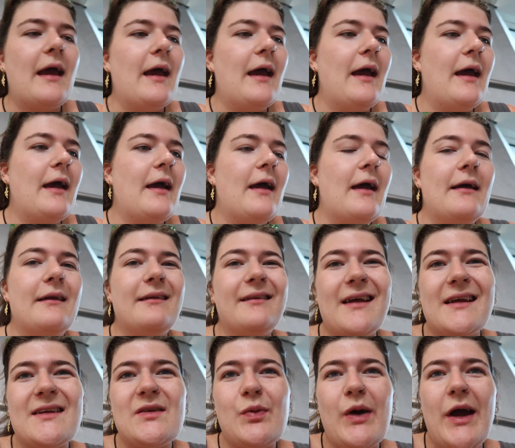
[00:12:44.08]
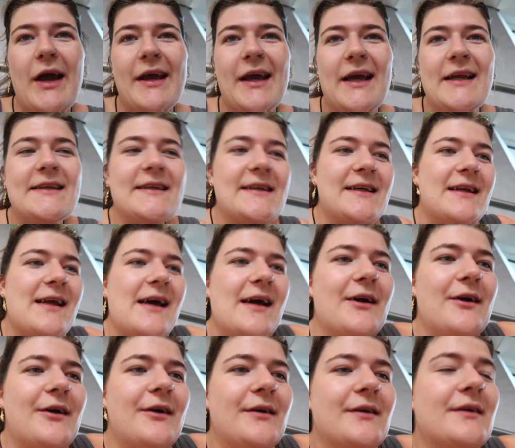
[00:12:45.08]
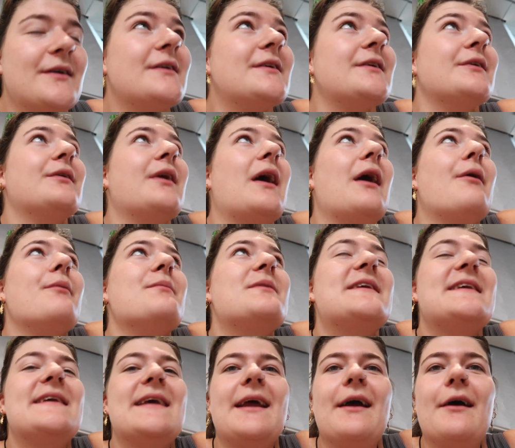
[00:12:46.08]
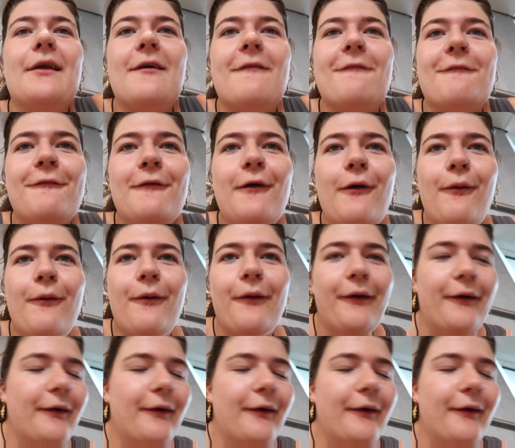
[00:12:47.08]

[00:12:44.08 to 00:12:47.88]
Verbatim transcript: and that's why I can't sit there. So now I'm sitting on the floor.